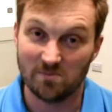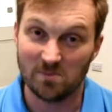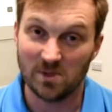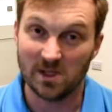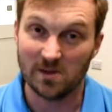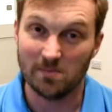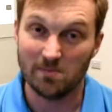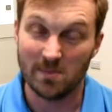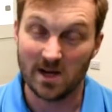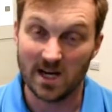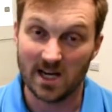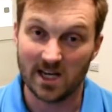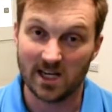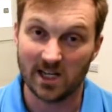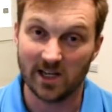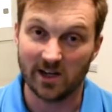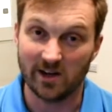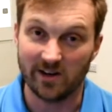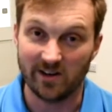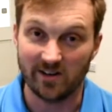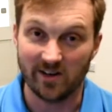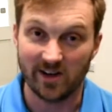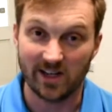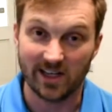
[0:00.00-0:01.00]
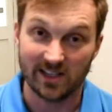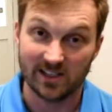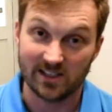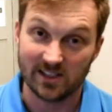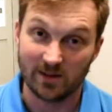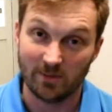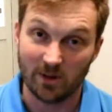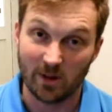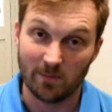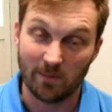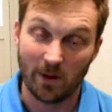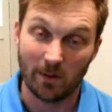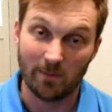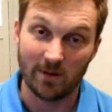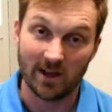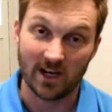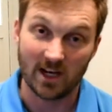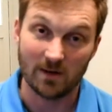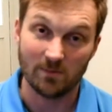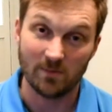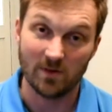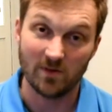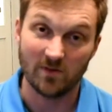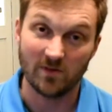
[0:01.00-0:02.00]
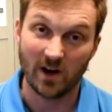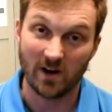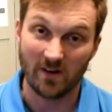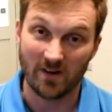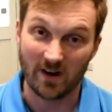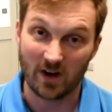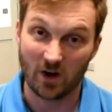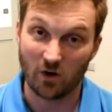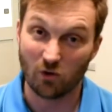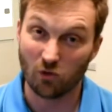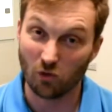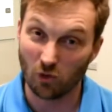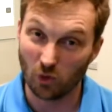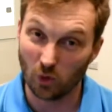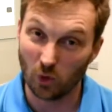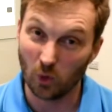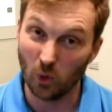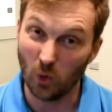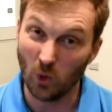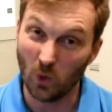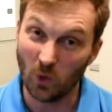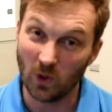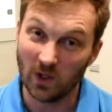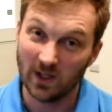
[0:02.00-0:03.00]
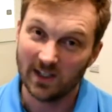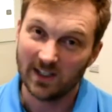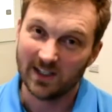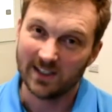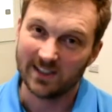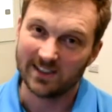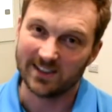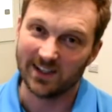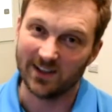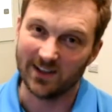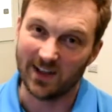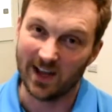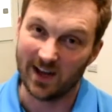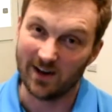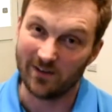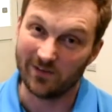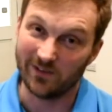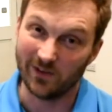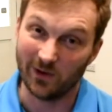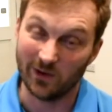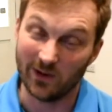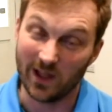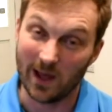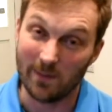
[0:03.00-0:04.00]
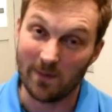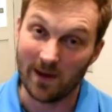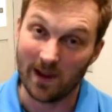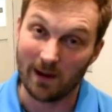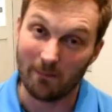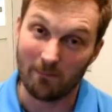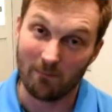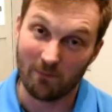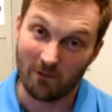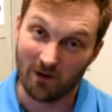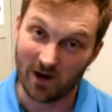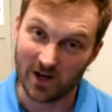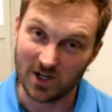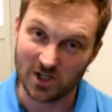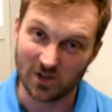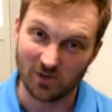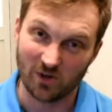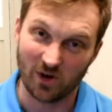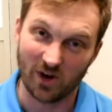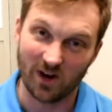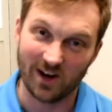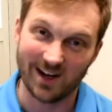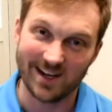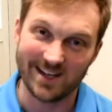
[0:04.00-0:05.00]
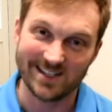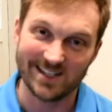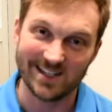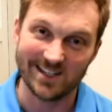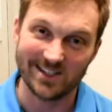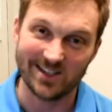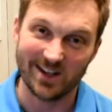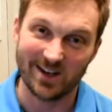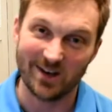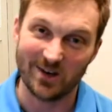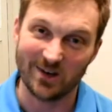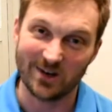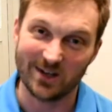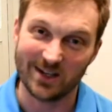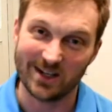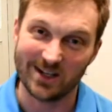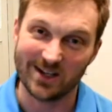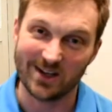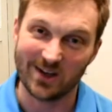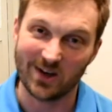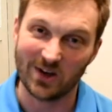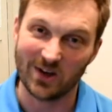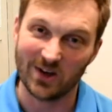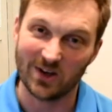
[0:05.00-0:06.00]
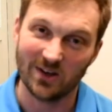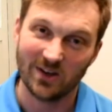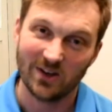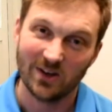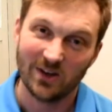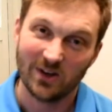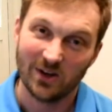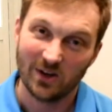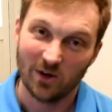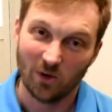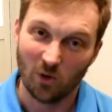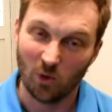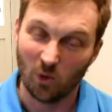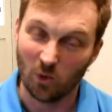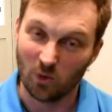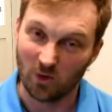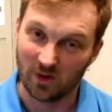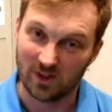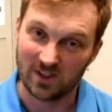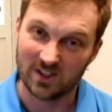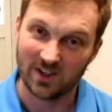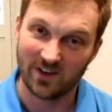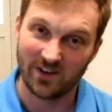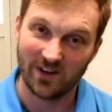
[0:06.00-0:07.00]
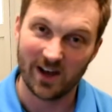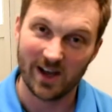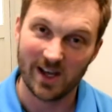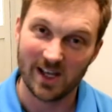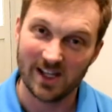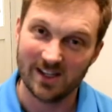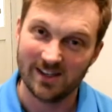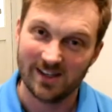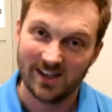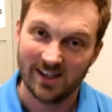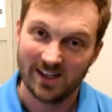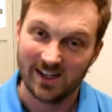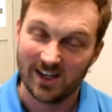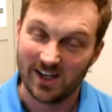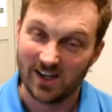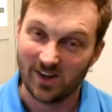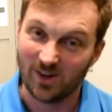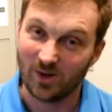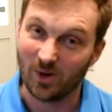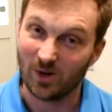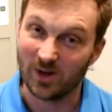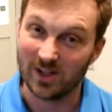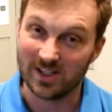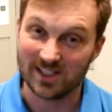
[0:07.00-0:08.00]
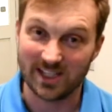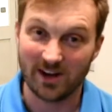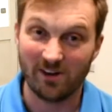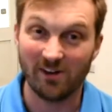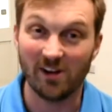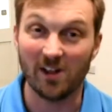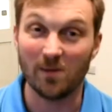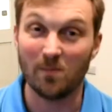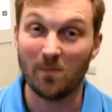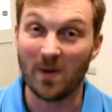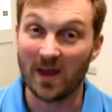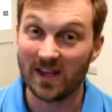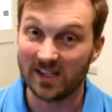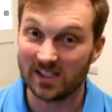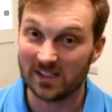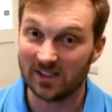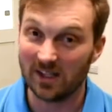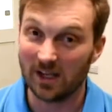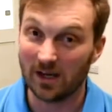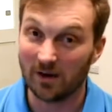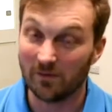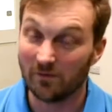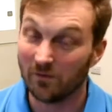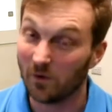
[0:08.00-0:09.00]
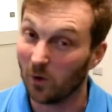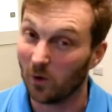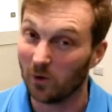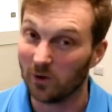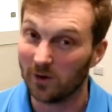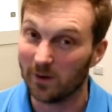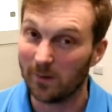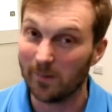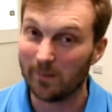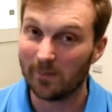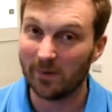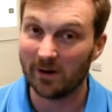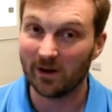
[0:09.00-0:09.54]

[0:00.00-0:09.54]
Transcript: the media and some of the public can be very cruel, so therefore they're being pressurized into looking good all the time. Not necessarily the best thing for them,